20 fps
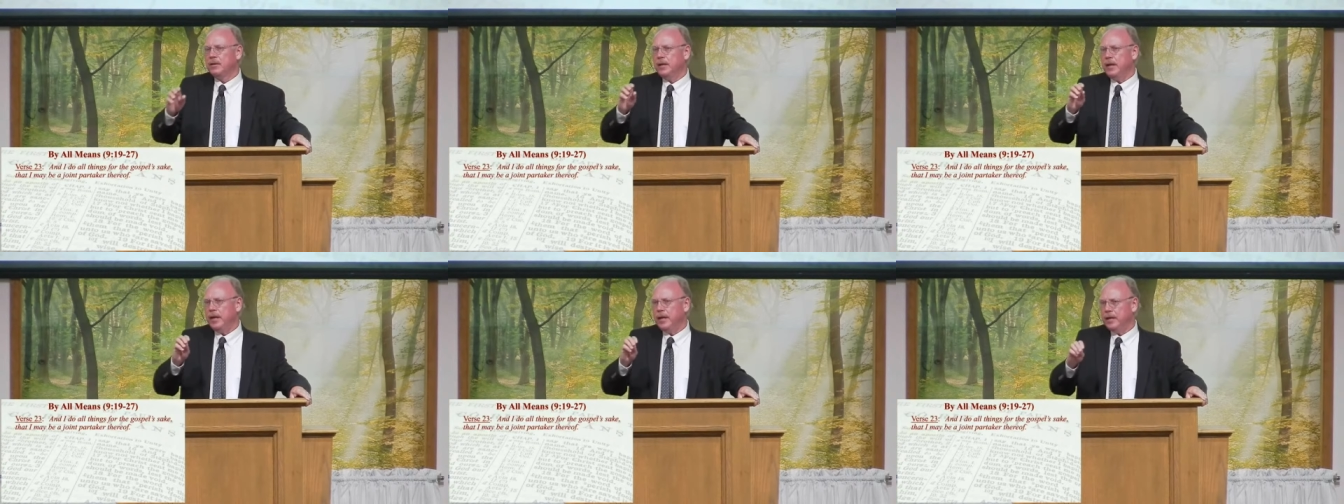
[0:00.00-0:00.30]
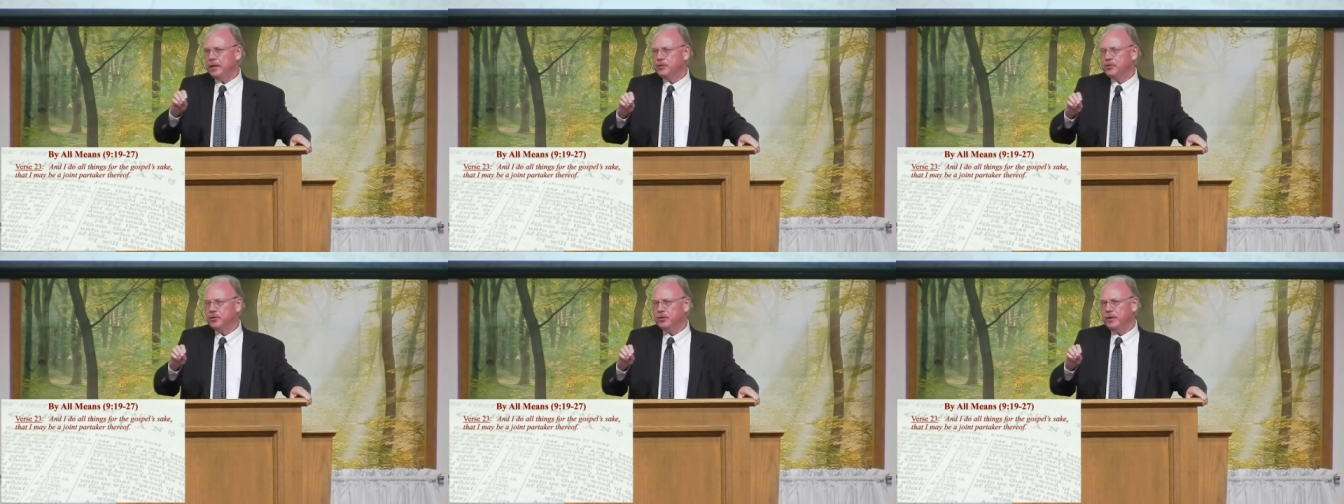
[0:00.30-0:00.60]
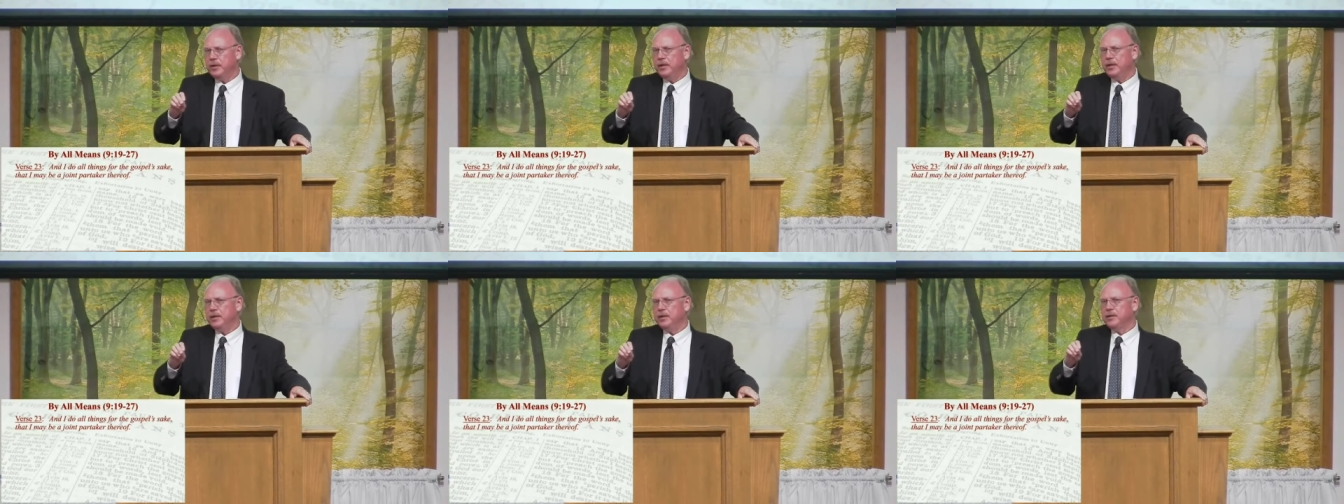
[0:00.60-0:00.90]
The answer
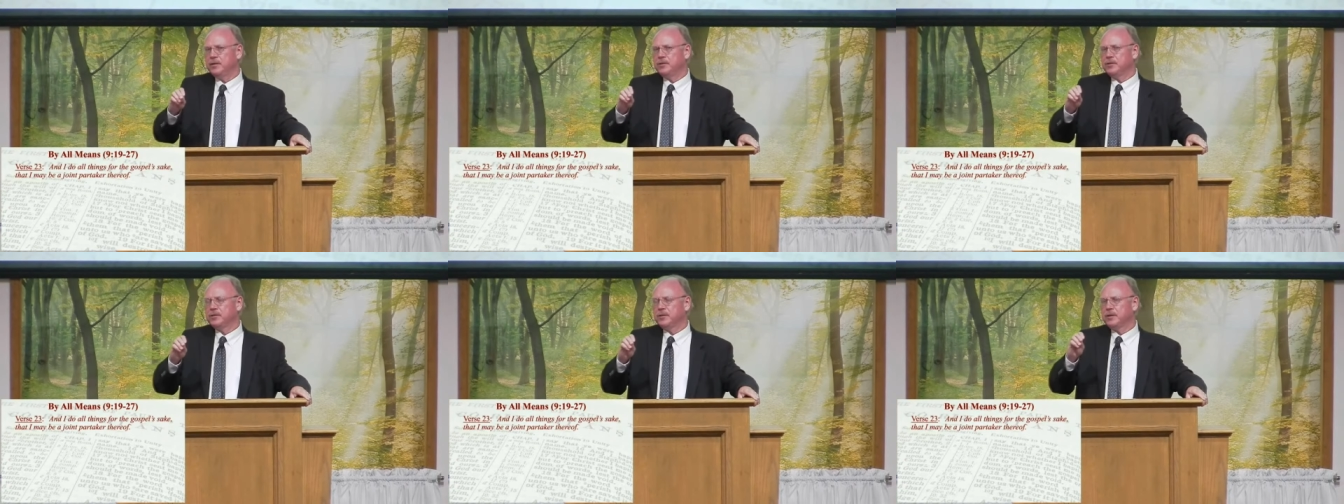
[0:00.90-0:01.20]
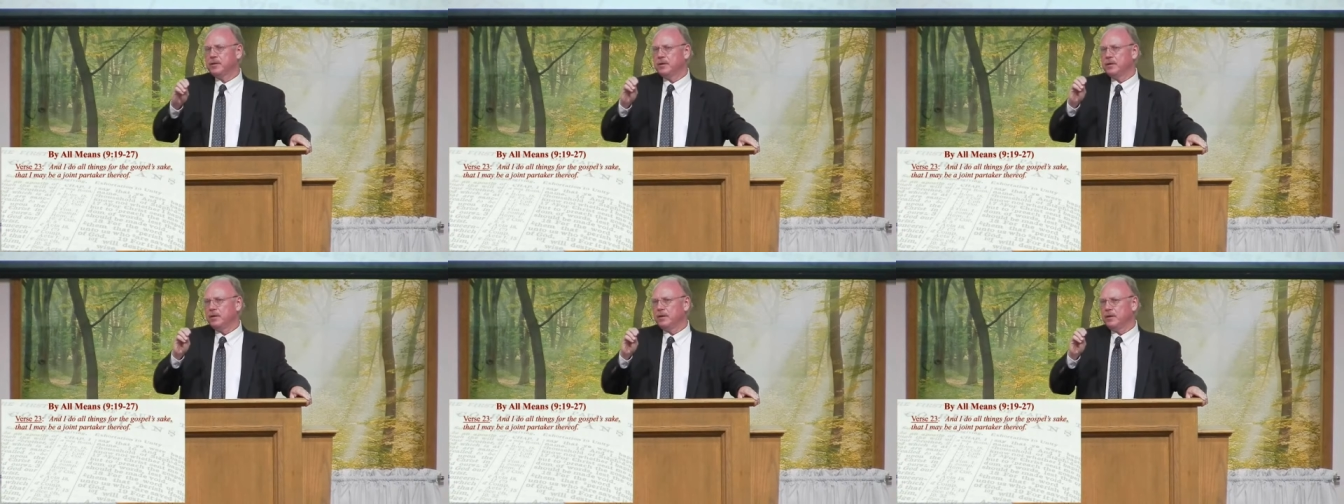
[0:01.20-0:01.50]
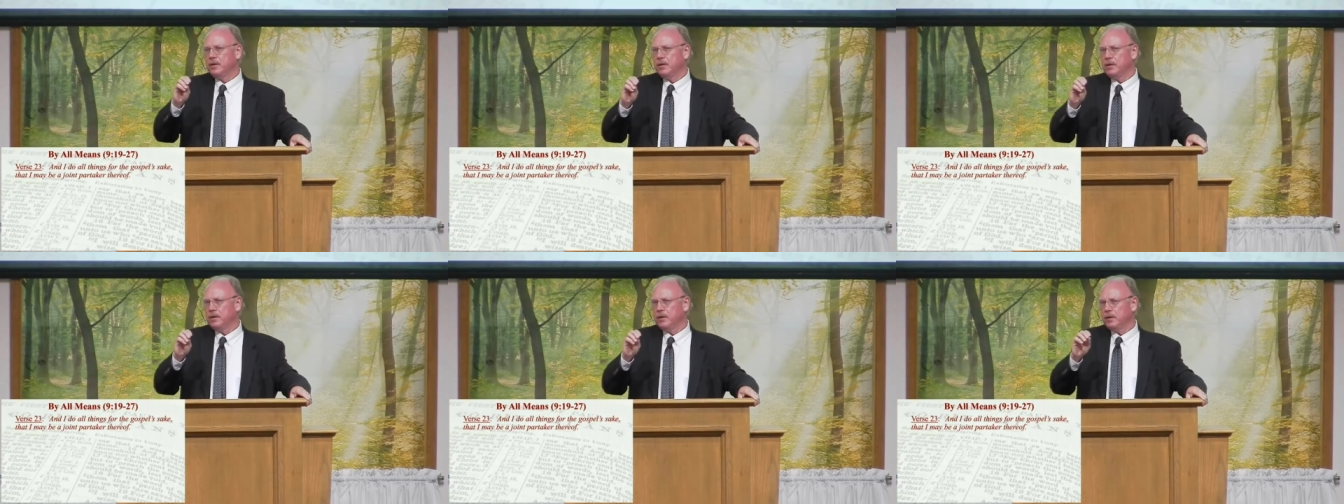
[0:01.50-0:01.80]
is,
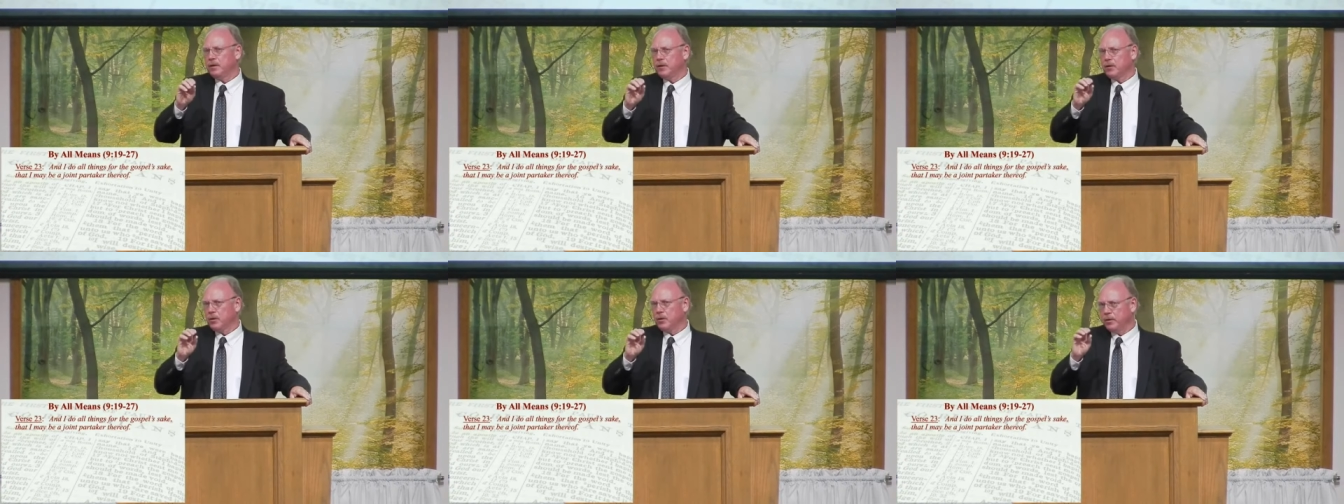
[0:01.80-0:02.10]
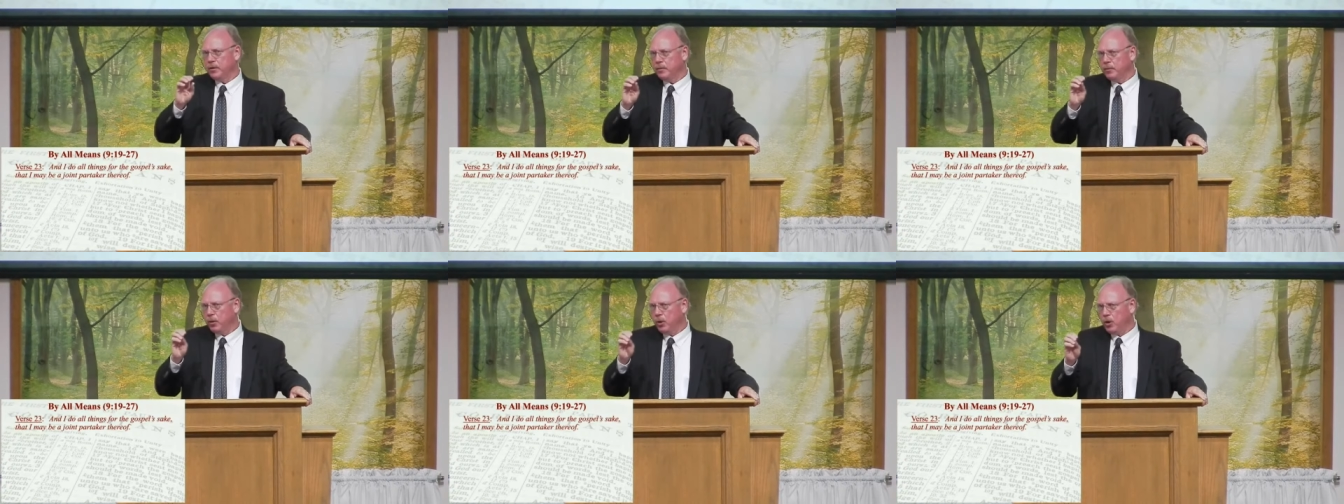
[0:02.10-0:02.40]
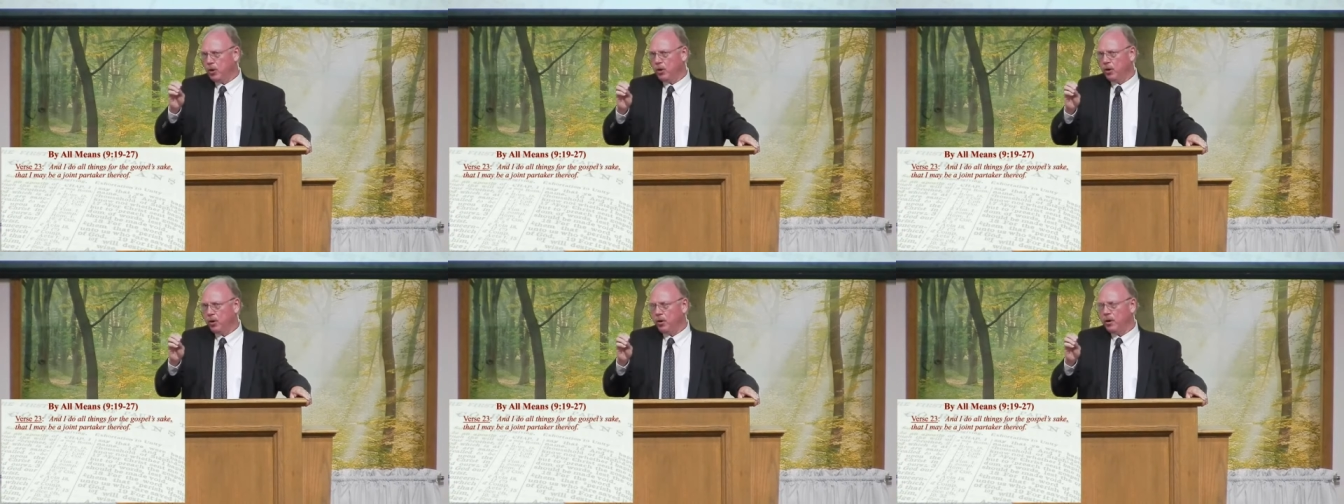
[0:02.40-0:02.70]
according to
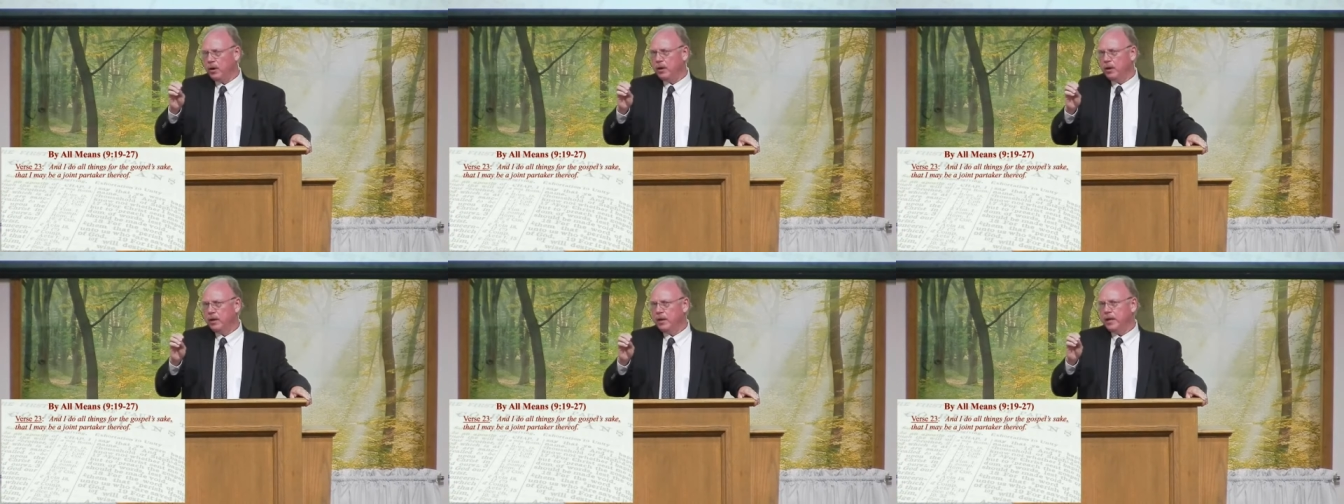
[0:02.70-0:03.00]
Paul,